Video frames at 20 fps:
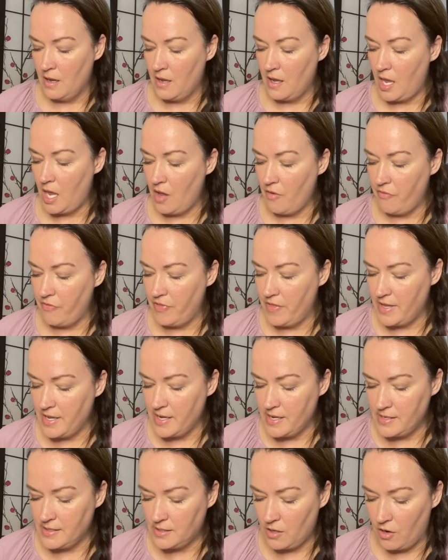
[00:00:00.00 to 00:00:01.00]
if
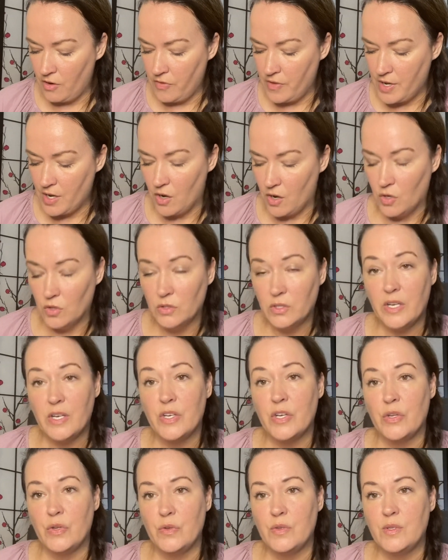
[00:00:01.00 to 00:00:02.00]
these are the only
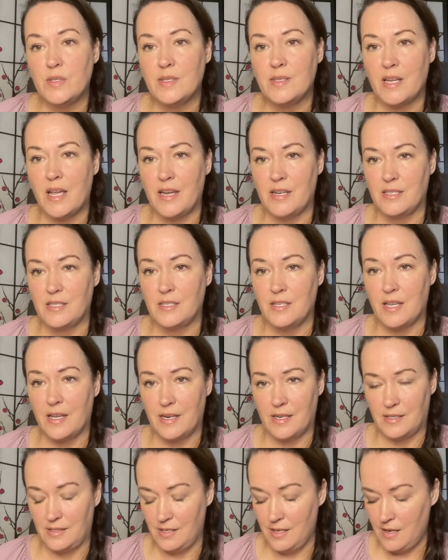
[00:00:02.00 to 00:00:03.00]
two states that
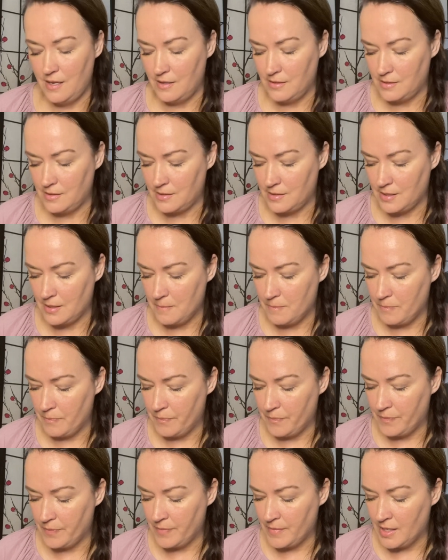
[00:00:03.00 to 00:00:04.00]
exist.
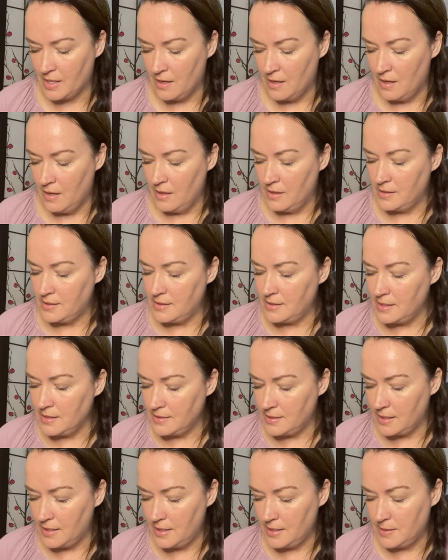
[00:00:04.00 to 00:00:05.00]
Since
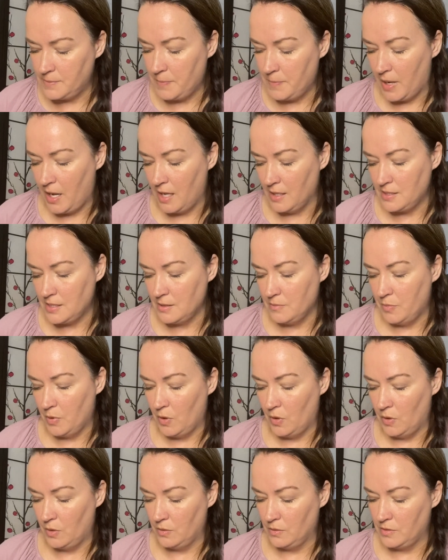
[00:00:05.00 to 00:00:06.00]
it is
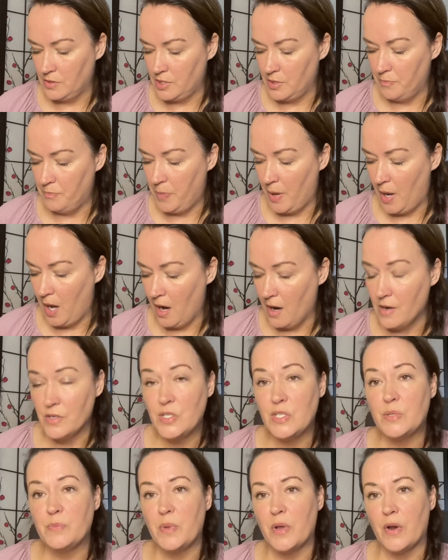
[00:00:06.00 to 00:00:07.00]
possible to part
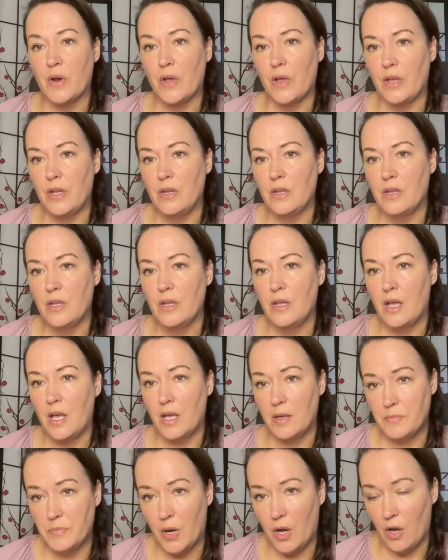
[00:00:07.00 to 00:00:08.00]
spirit
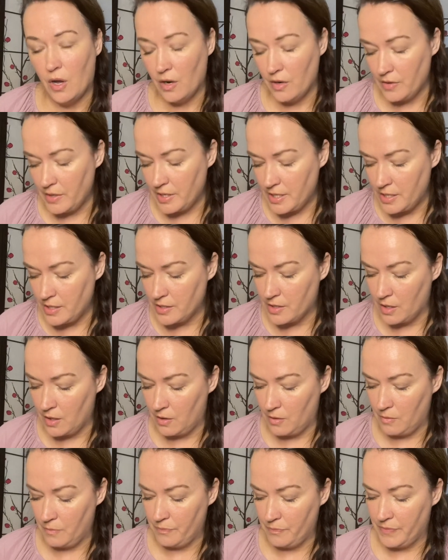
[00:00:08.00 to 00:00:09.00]
and part
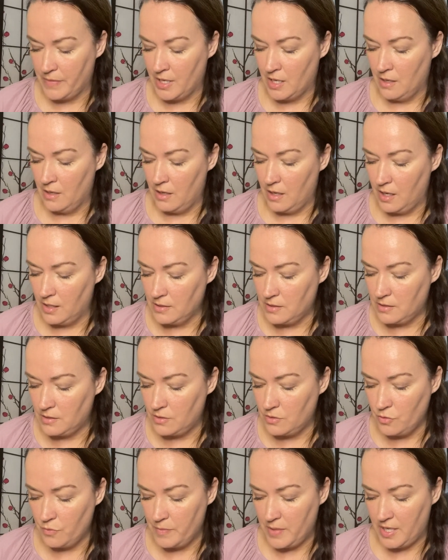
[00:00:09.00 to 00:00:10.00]
ego,
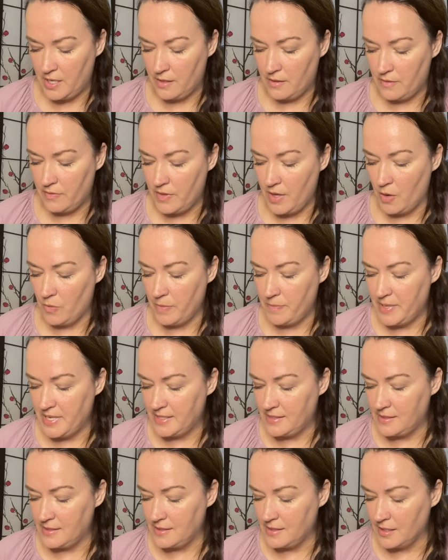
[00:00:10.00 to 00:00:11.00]
assuming there would be
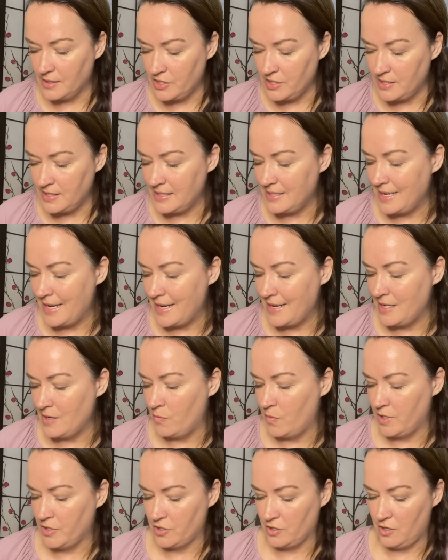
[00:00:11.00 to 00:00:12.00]
such a state in
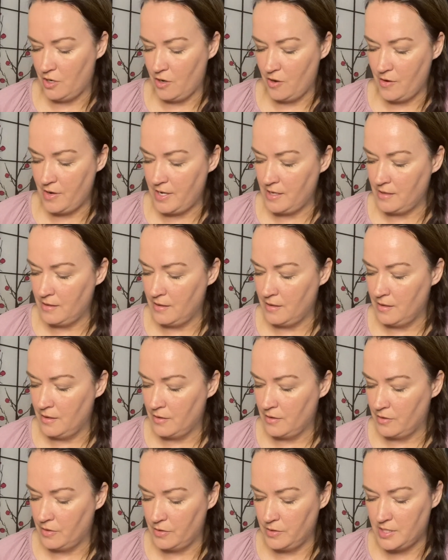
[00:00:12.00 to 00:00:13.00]
which learning
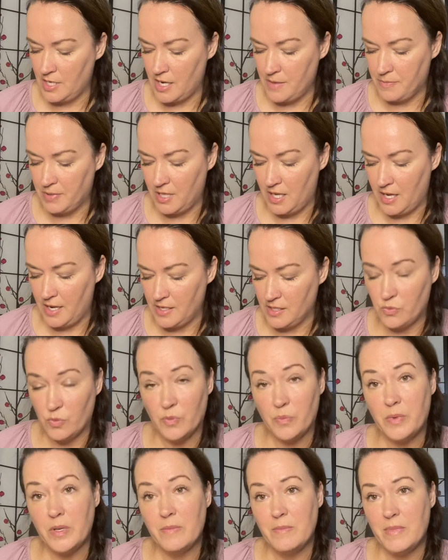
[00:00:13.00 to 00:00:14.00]
could take place would
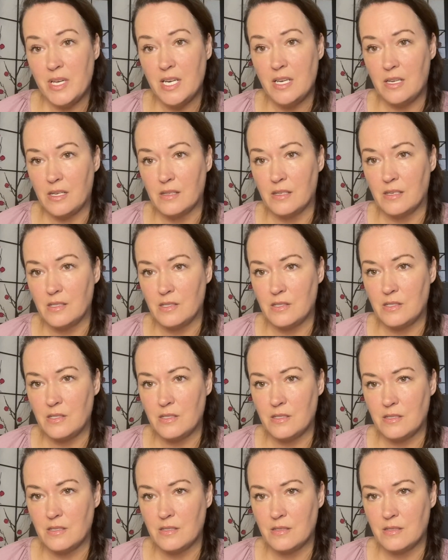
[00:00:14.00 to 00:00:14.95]
be meaningless.